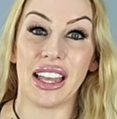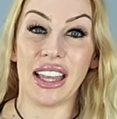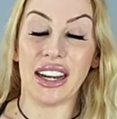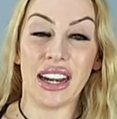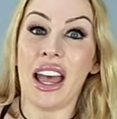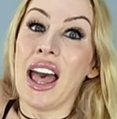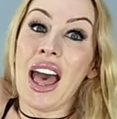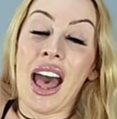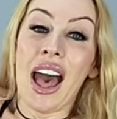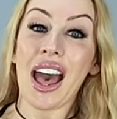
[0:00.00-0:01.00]
And
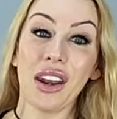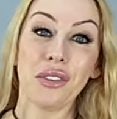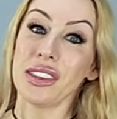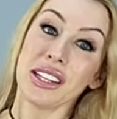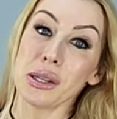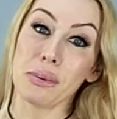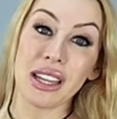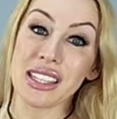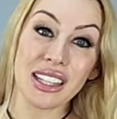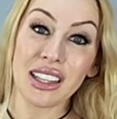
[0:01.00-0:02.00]
I don't think
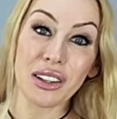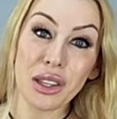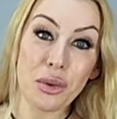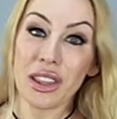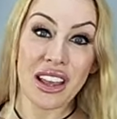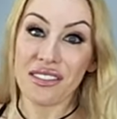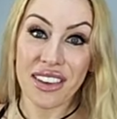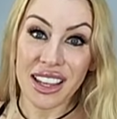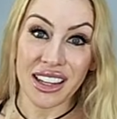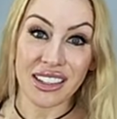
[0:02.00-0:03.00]
Duplessis clearly won that
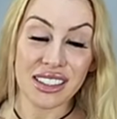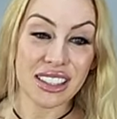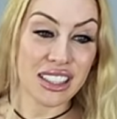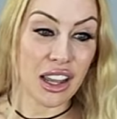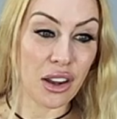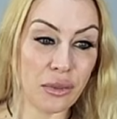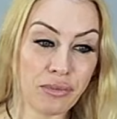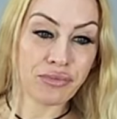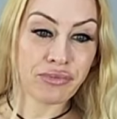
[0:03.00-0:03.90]
fight. So